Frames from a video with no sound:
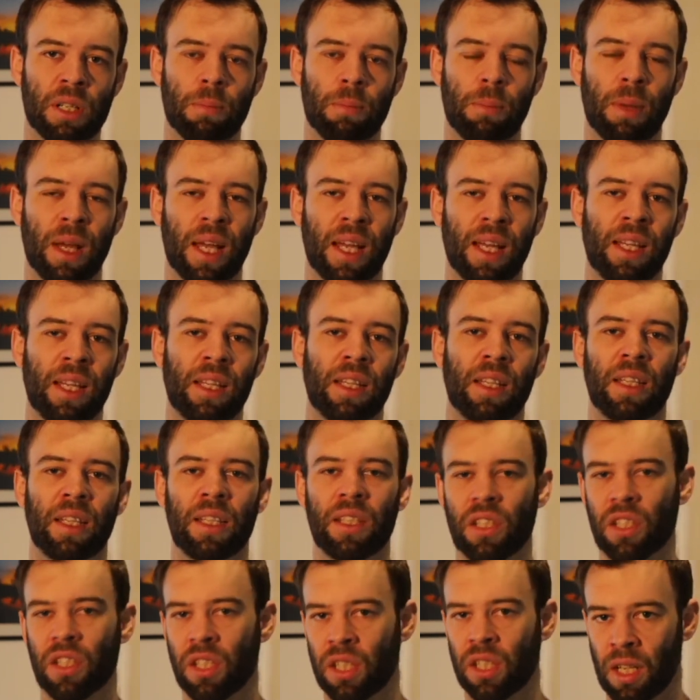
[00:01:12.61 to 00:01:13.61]
paid in
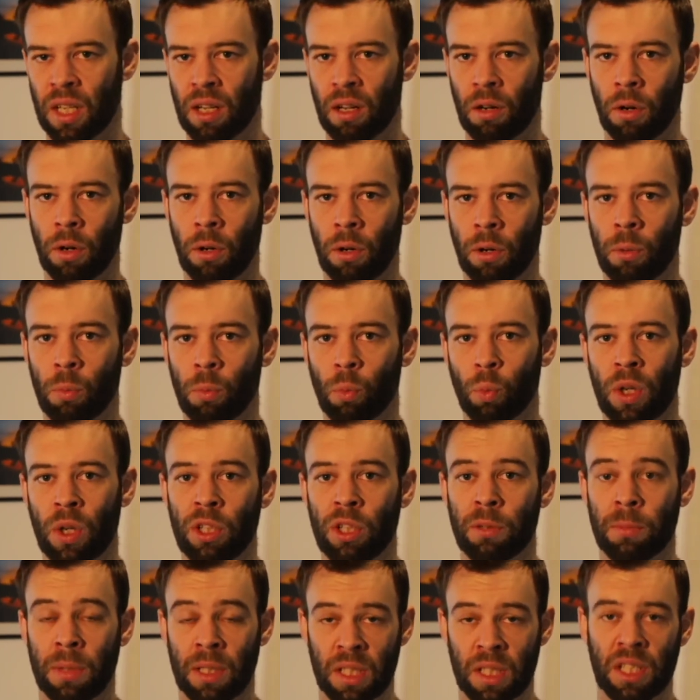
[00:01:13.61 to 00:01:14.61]
CRO when you
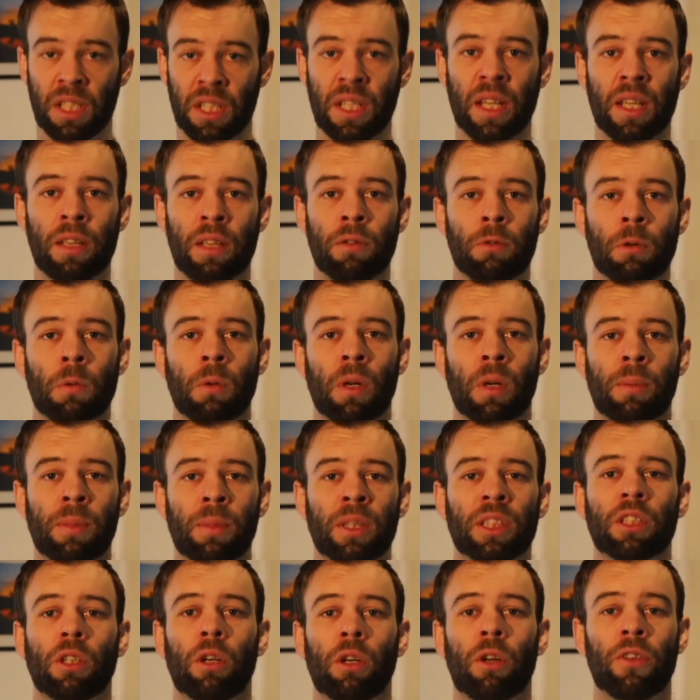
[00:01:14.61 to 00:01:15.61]
meet the staking
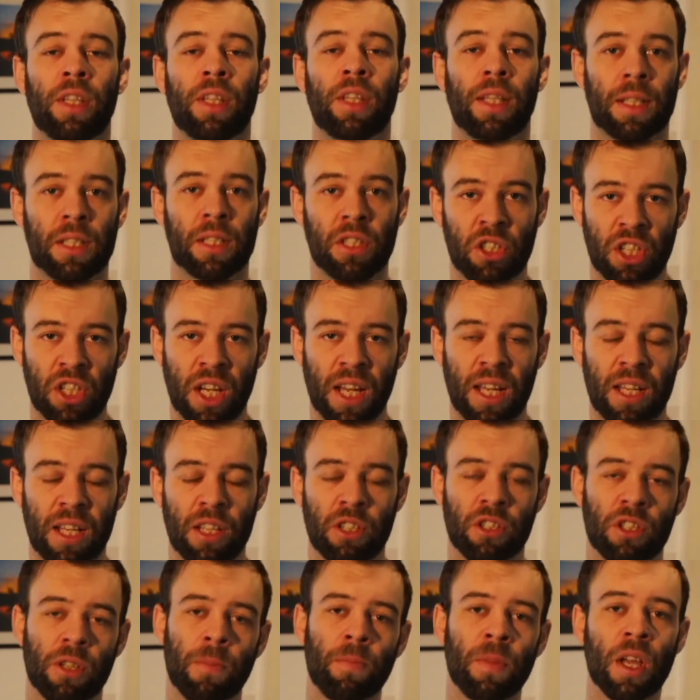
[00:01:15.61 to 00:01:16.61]
requirements on the
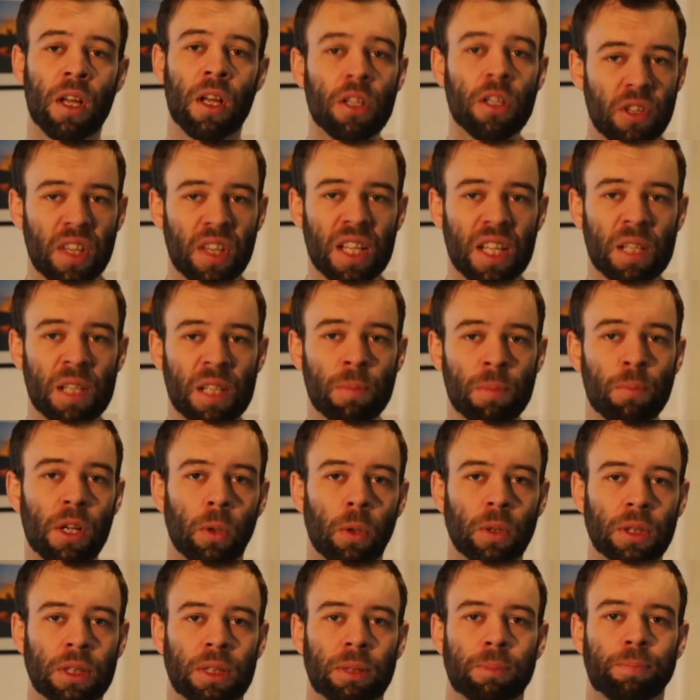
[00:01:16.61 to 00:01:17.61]
exchange. So that's pretty
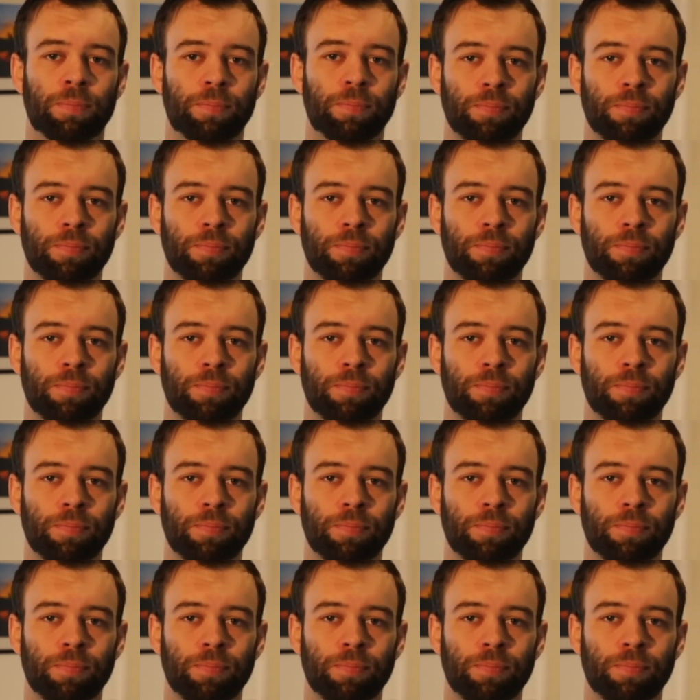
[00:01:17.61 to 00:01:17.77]
awesome.